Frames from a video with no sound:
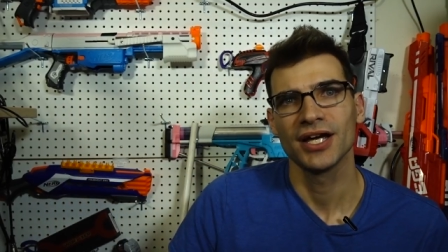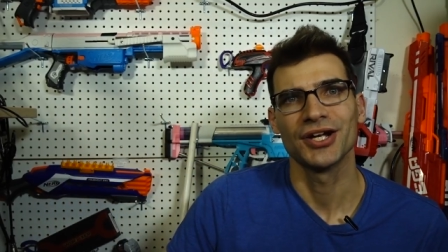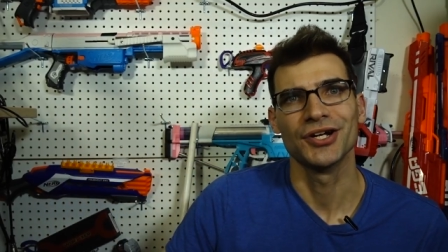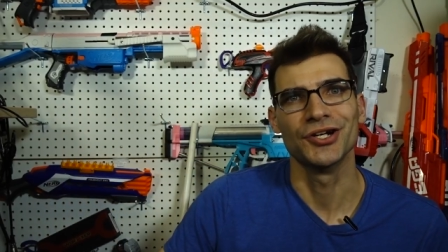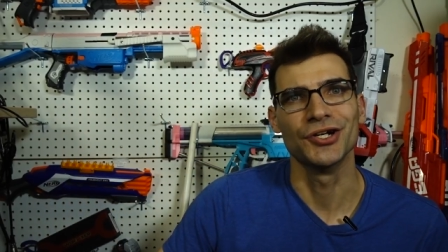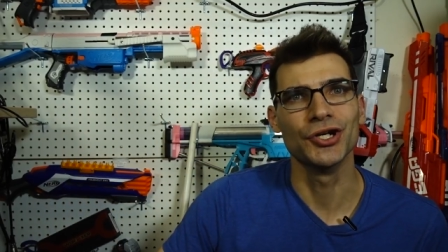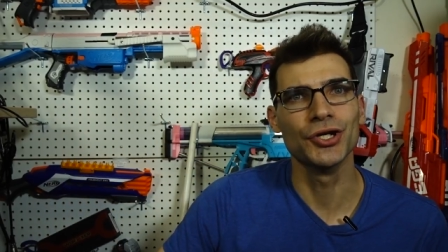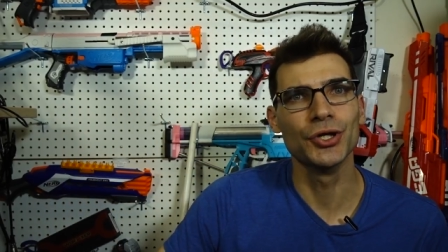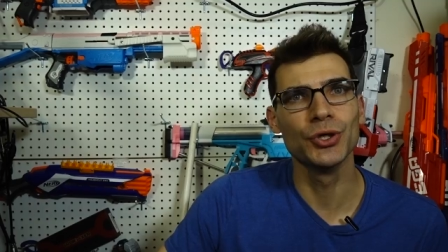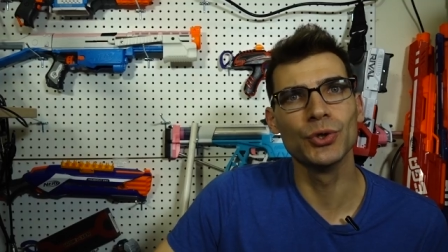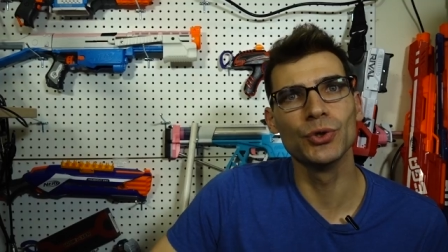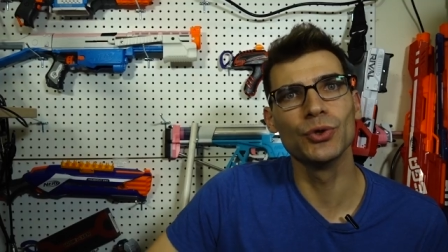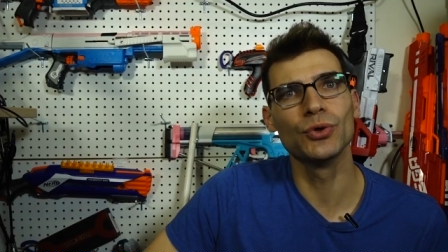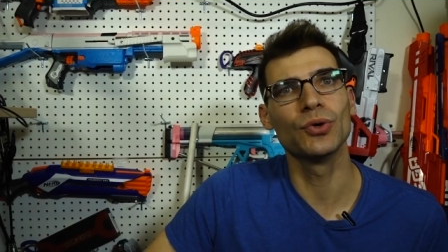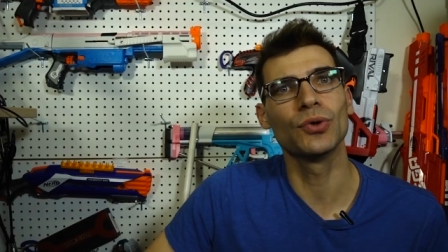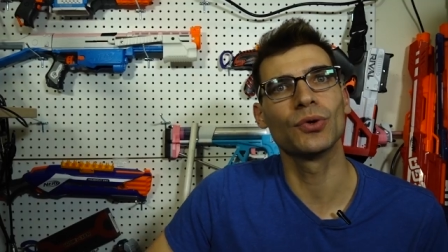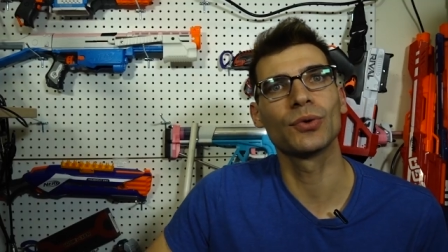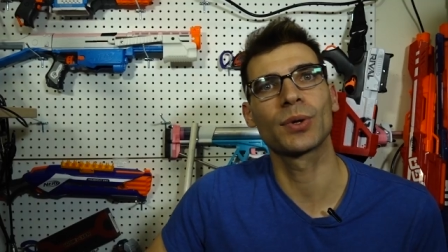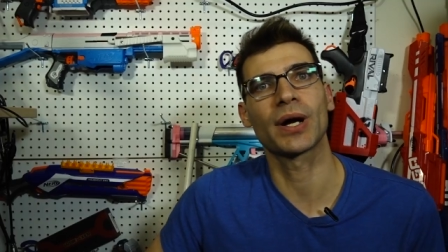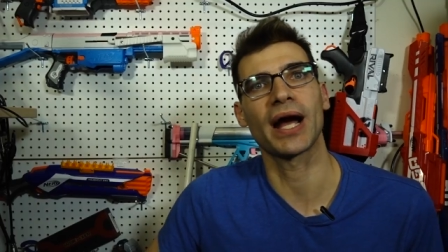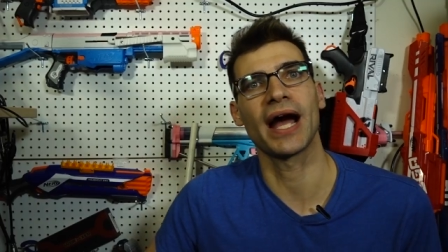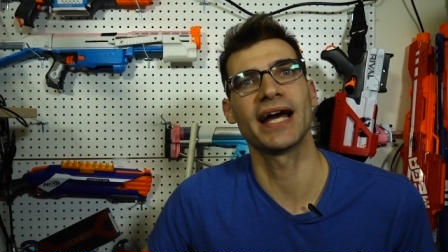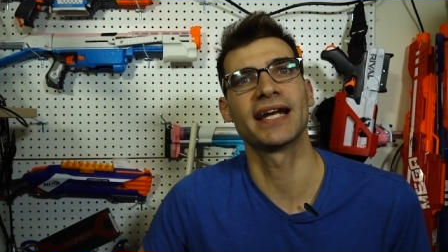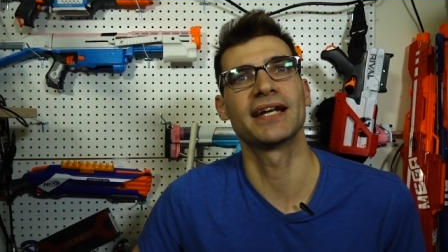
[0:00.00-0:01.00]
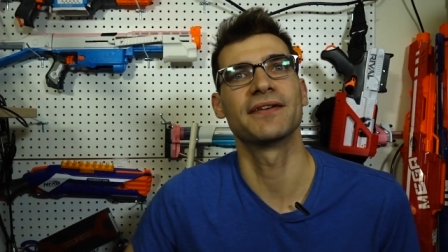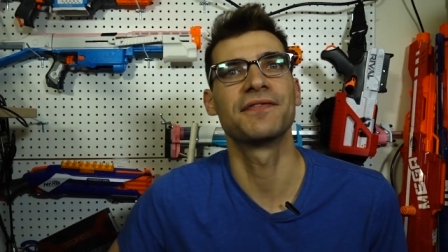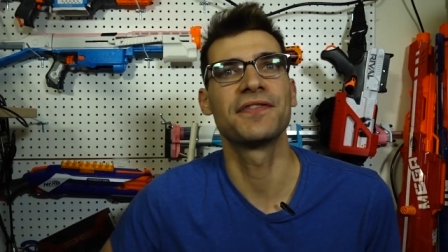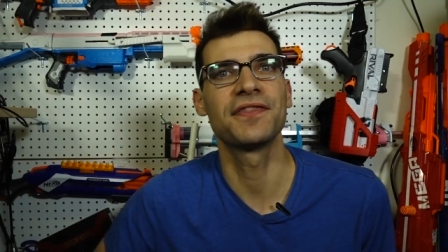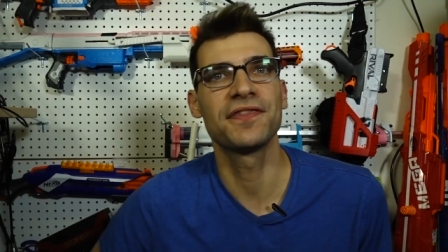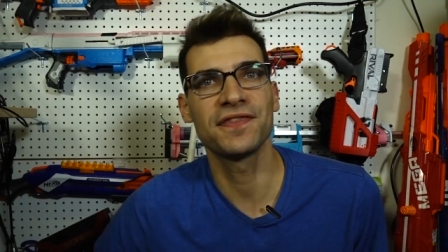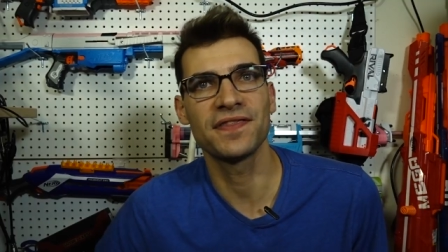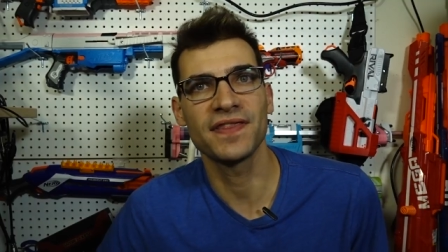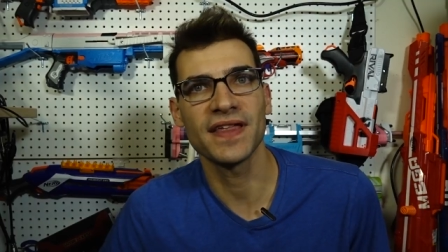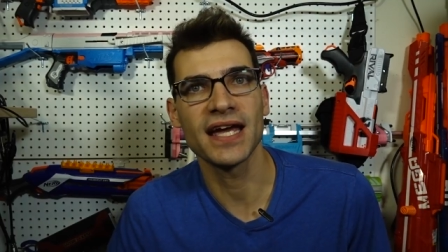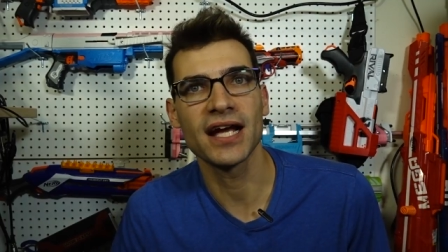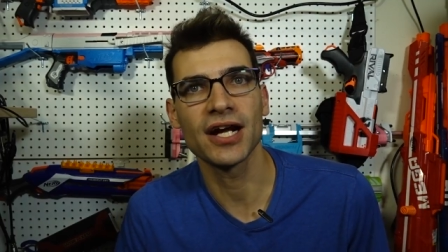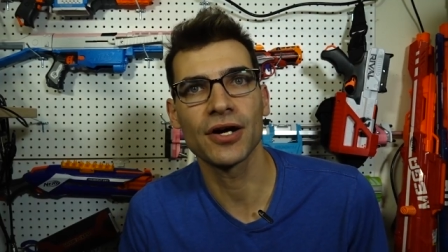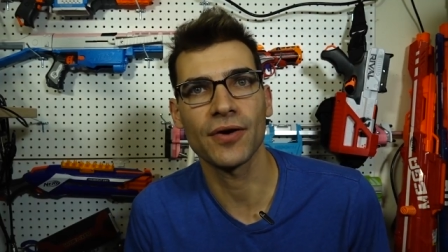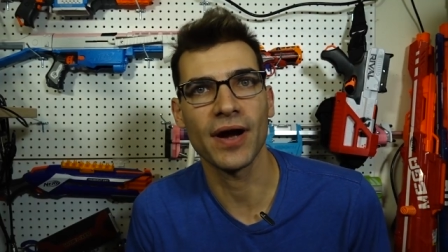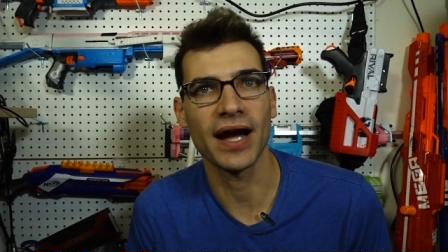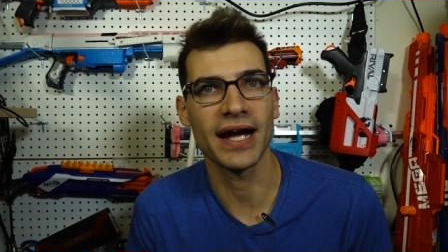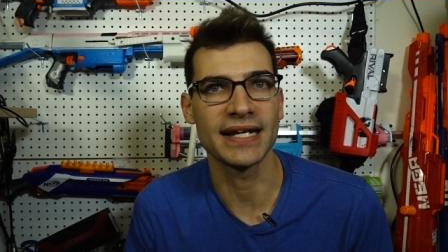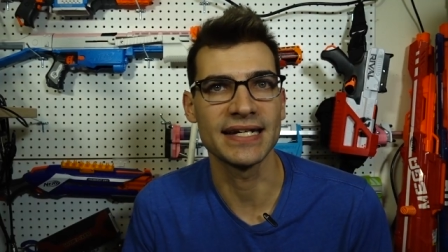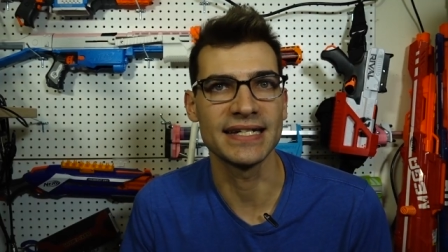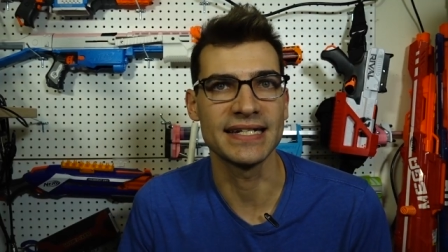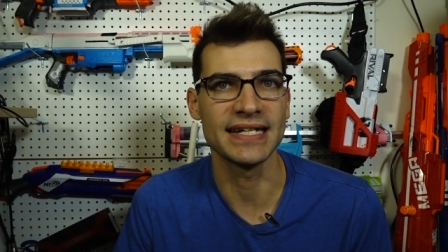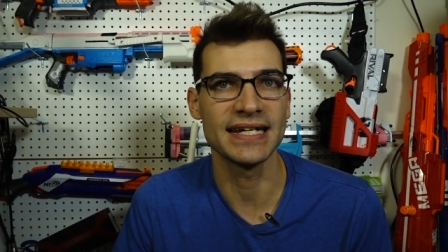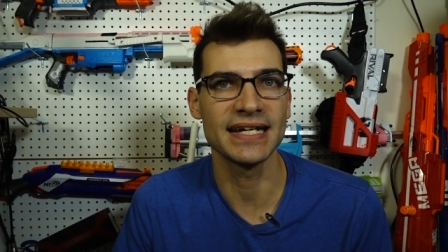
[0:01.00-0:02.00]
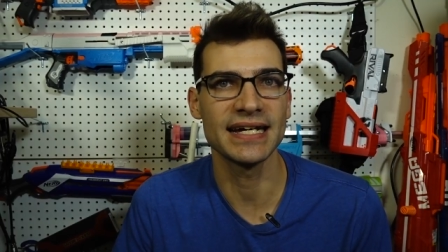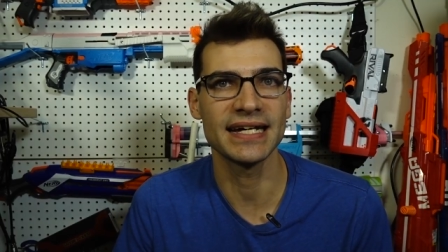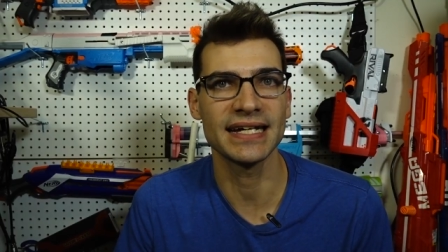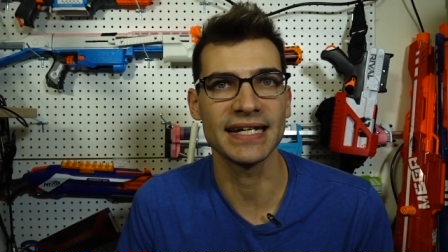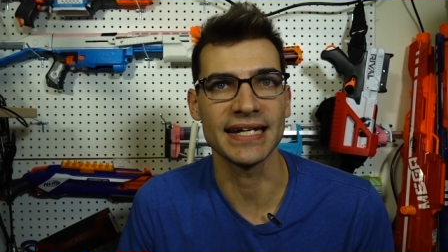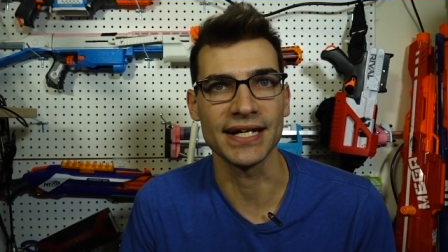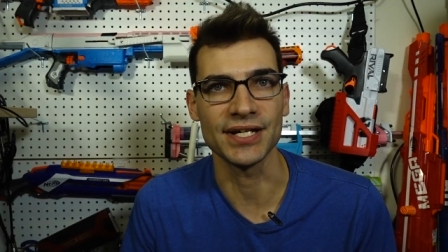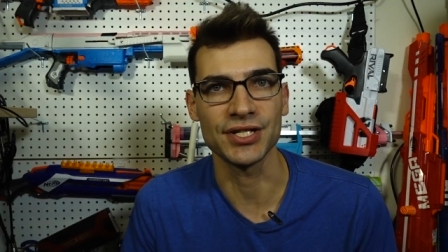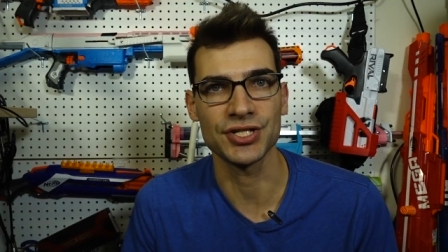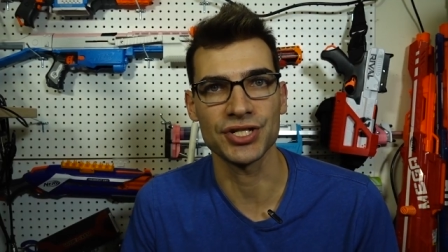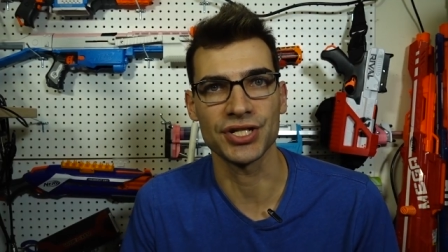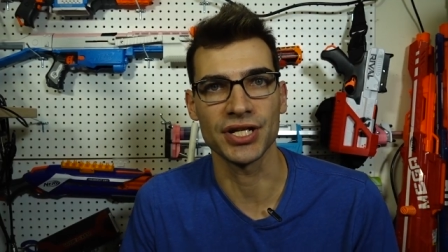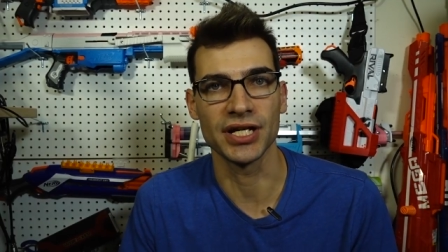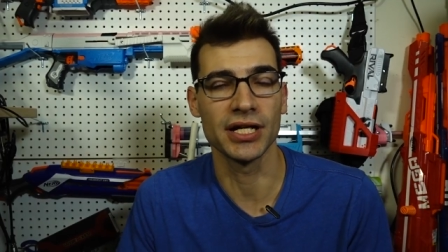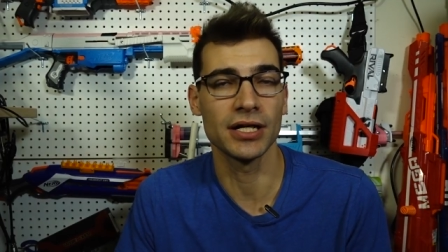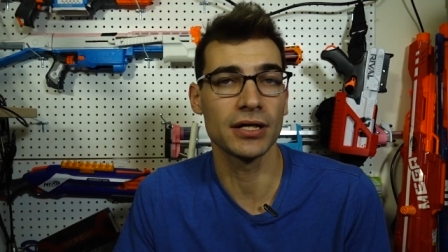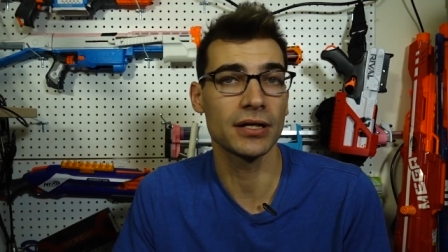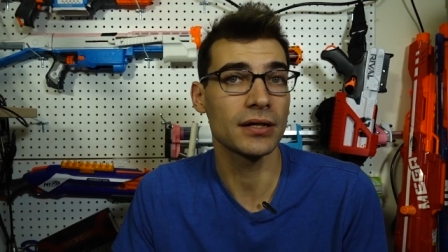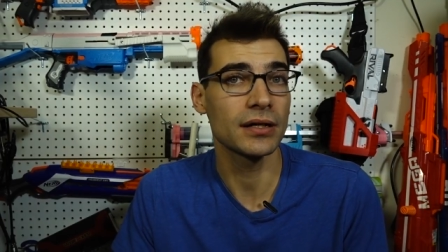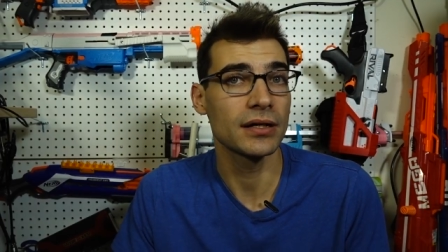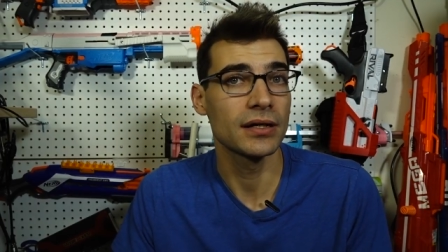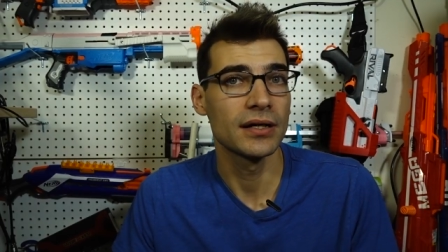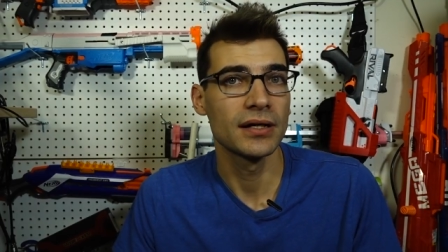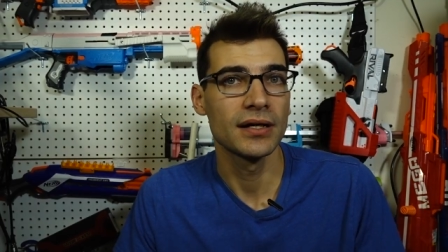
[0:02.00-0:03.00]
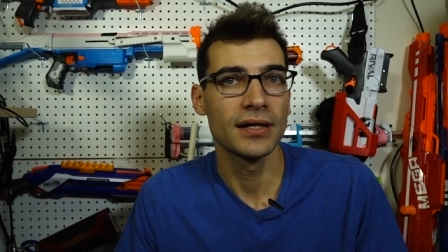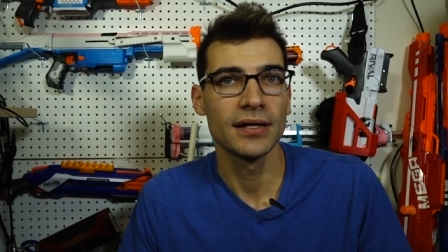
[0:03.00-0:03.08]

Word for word: new kind of thing or idea each year,